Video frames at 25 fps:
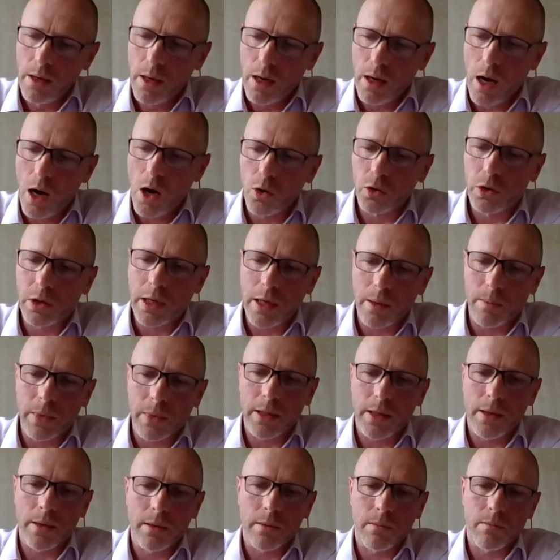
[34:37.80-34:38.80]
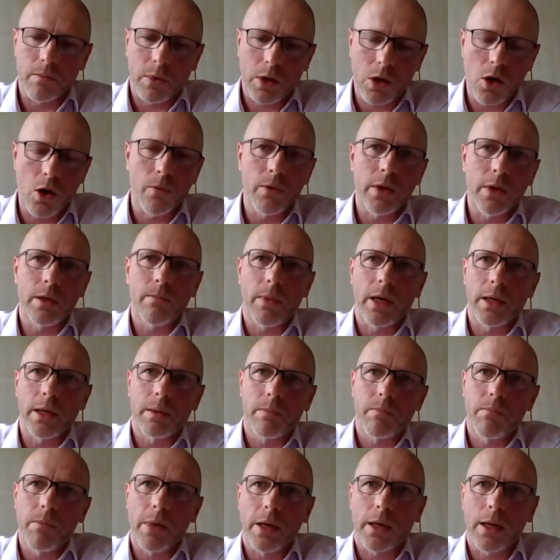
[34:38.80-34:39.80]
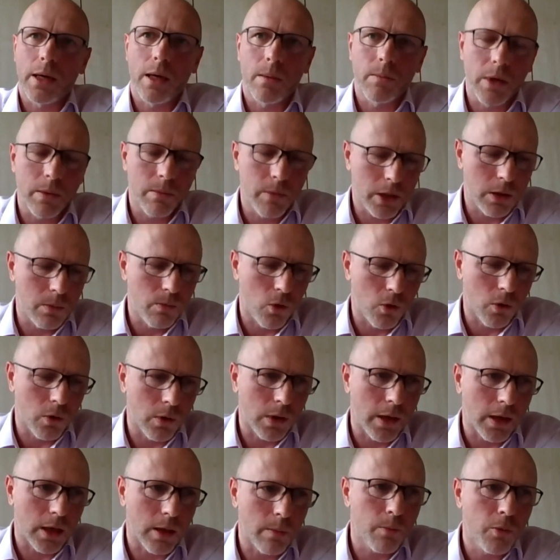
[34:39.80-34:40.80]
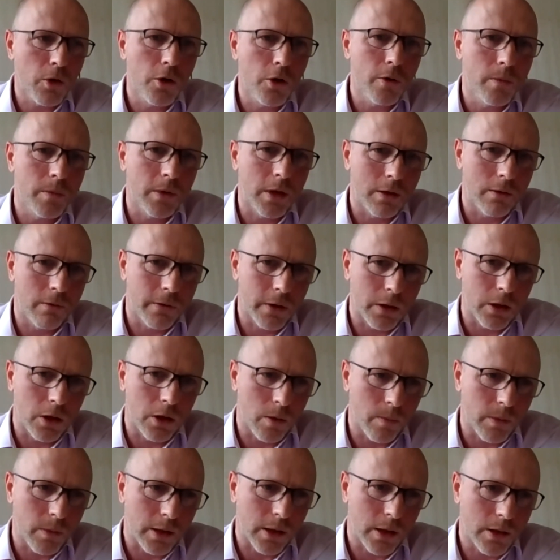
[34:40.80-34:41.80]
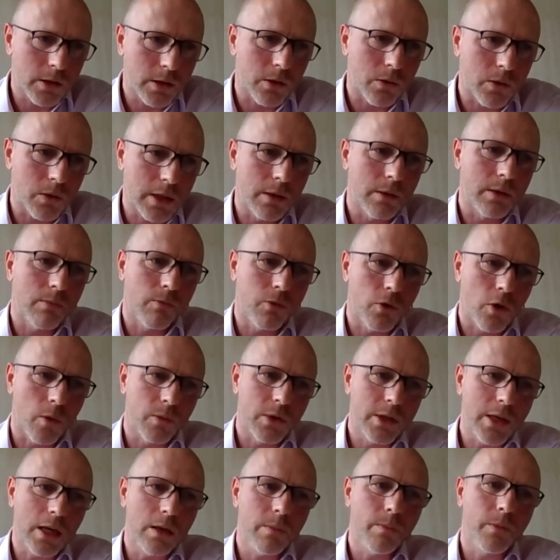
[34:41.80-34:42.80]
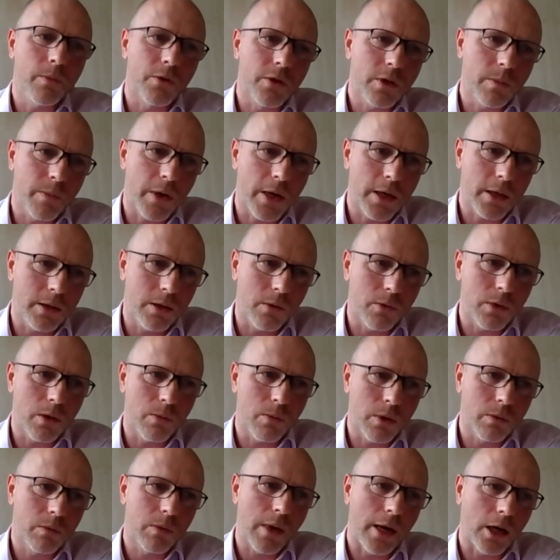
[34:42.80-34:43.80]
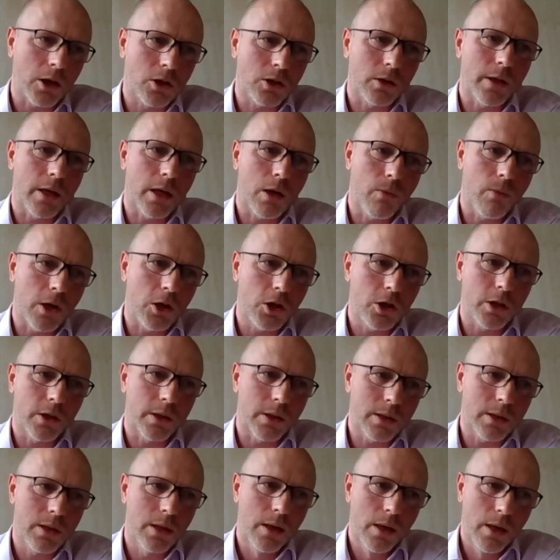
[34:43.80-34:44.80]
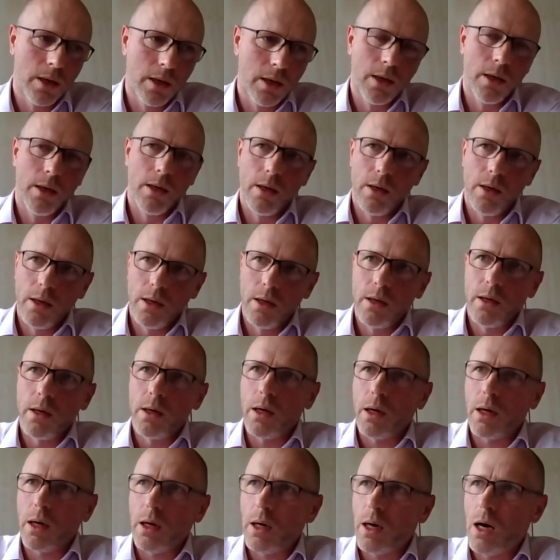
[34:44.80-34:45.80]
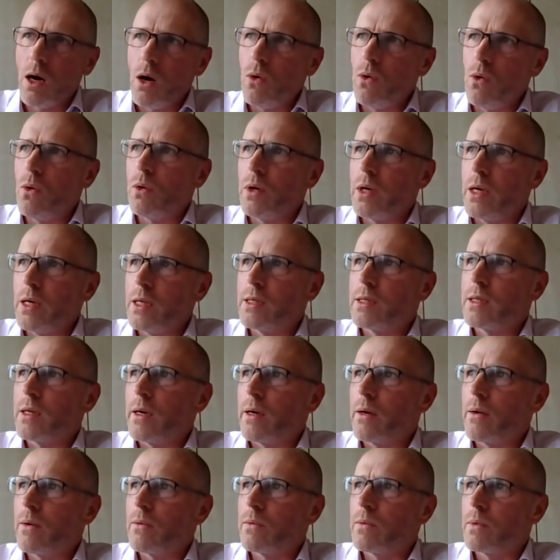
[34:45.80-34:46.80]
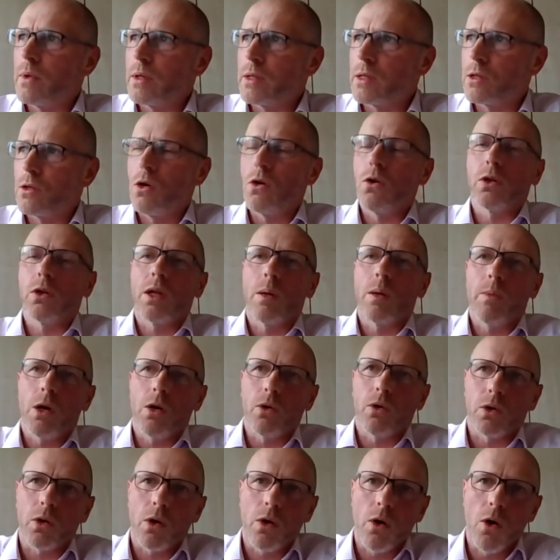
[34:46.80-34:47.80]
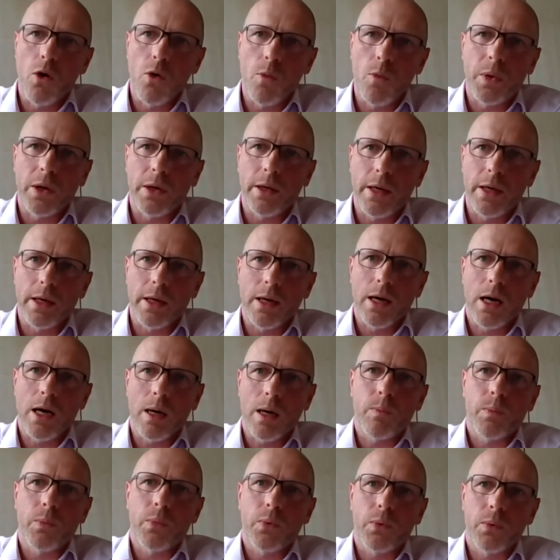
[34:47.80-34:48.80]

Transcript: outcome, and then COVID might become a bit more like a permanent phenomenon. So that from that perspective, there were actually questions how is there thought about opening up